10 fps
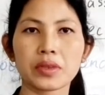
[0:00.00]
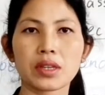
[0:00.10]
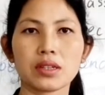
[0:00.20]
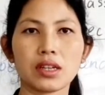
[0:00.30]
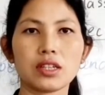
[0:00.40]

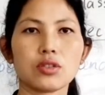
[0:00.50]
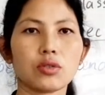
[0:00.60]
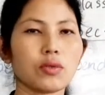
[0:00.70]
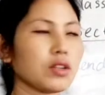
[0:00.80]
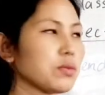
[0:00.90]
right. So
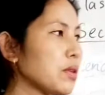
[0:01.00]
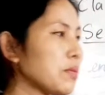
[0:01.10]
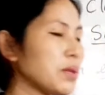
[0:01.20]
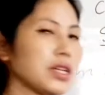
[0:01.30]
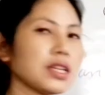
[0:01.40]
one of the
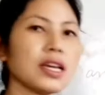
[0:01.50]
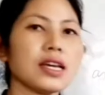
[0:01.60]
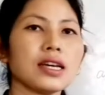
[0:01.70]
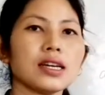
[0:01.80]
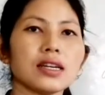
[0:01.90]
male
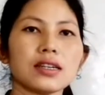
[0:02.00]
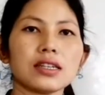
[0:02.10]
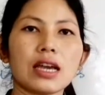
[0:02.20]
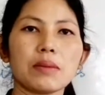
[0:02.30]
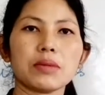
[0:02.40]

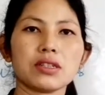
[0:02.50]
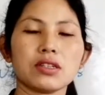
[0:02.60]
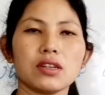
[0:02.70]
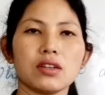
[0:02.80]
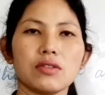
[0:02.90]
gamete
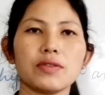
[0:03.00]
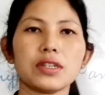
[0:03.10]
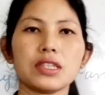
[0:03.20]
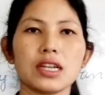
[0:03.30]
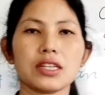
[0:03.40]

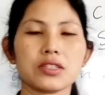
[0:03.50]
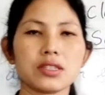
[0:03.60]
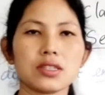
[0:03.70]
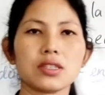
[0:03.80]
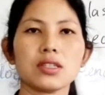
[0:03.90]

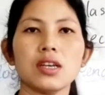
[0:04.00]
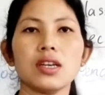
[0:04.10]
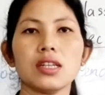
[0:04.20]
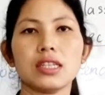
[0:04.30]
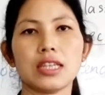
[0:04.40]
fertilizes
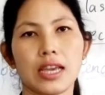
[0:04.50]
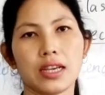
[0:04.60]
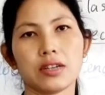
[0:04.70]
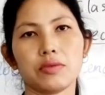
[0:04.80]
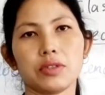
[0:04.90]
the
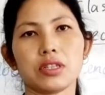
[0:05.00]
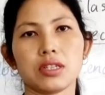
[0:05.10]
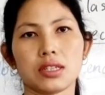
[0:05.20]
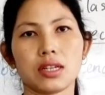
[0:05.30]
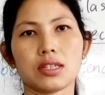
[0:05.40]
egg, which
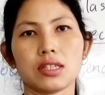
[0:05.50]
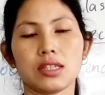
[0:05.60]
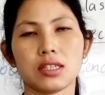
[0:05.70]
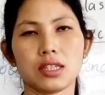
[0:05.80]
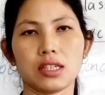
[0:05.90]
results in
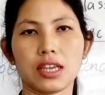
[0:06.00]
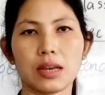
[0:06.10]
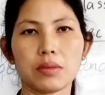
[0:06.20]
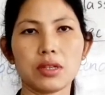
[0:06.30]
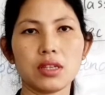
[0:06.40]

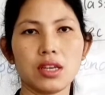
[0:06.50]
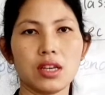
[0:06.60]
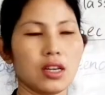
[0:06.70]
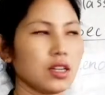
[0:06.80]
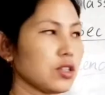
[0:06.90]
syngamy.
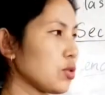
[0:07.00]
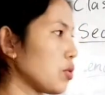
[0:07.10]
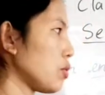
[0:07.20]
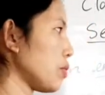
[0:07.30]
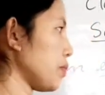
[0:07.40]

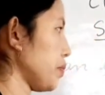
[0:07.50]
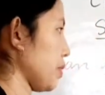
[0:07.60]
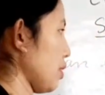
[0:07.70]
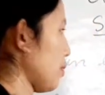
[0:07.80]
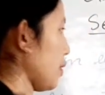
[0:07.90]
So
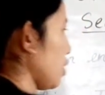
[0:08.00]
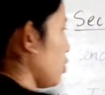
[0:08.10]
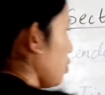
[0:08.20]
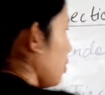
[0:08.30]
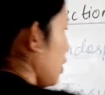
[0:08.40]
if I
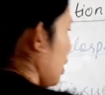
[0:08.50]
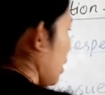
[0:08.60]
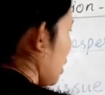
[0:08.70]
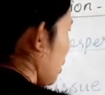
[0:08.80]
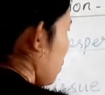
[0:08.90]
draw
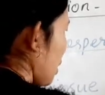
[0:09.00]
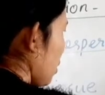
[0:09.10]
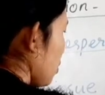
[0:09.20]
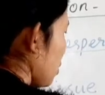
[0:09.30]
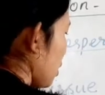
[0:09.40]
an
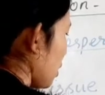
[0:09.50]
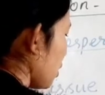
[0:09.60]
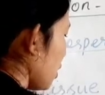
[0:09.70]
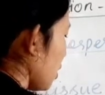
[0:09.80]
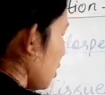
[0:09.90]
embryo sac
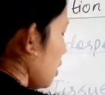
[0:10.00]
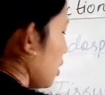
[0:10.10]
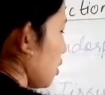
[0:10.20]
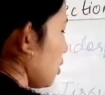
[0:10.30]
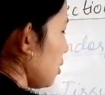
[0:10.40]

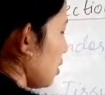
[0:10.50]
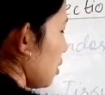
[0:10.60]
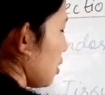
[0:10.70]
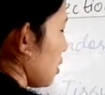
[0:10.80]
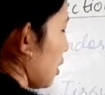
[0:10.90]
here,
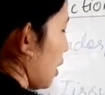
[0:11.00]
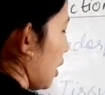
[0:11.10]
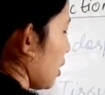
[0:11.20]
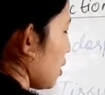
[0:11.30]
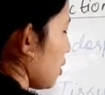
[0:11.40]
the
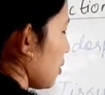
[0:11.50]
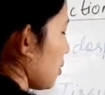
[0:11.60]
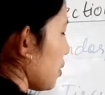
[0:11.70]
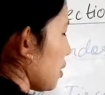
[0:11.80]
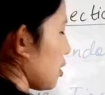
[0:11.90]
egg
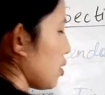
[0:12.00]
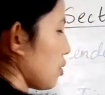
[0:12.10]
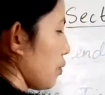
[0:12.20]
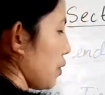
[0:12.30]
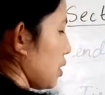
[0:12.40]

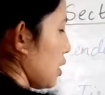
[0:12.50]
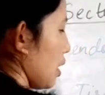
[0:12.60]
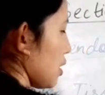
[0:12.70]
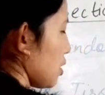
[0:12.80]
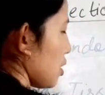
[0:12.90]
is
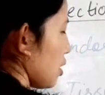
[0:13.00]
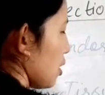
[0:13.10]
fertilized